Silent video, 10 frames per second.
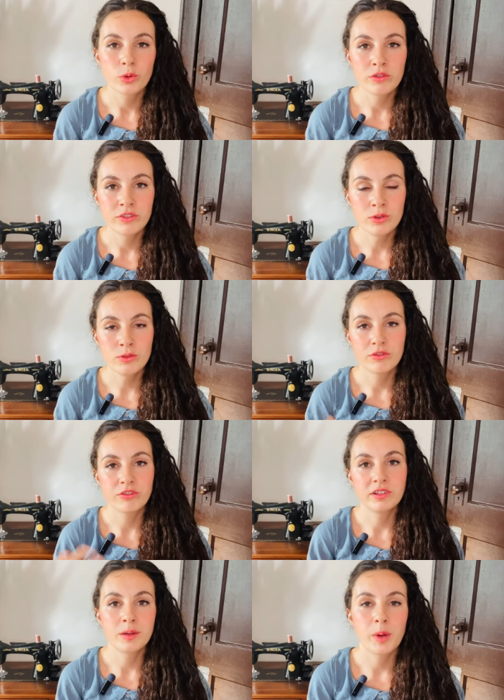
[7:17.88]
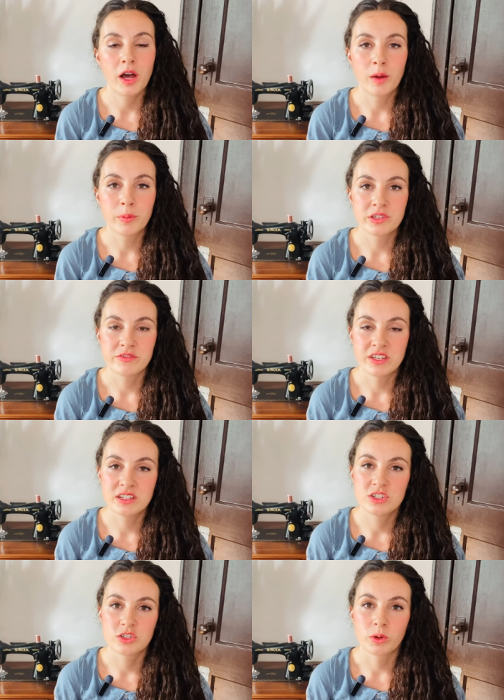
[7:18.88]
if you flip up a
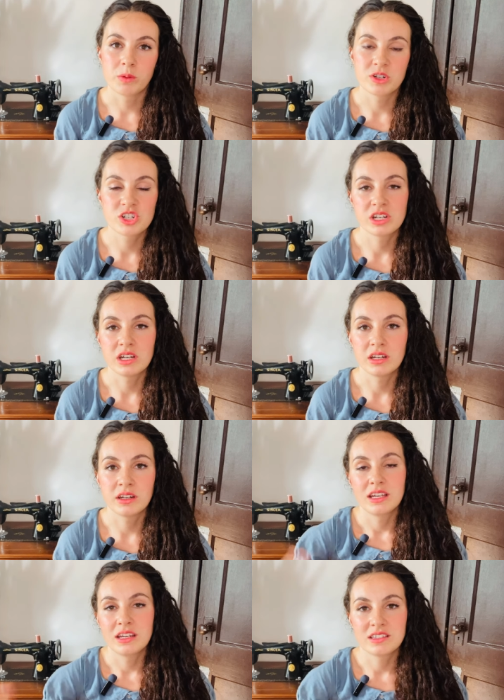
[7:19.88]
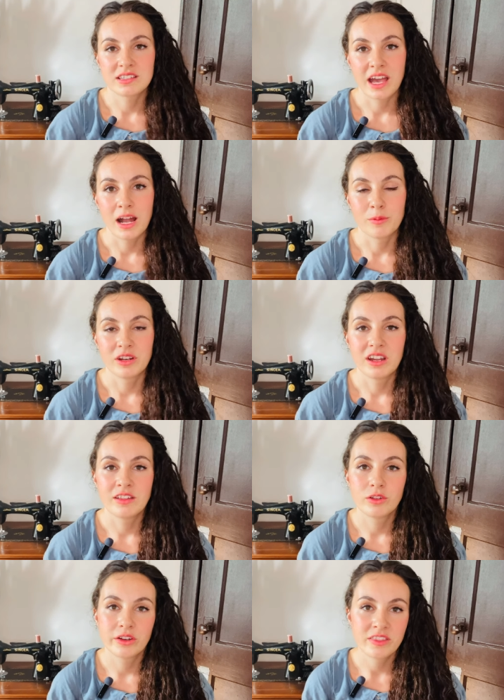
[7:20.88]
vintage sewing machine in its cabinet
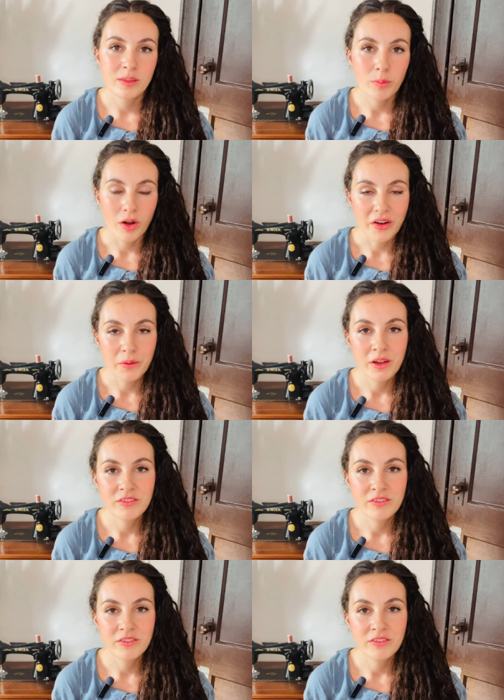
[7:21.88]
and look at the bottom of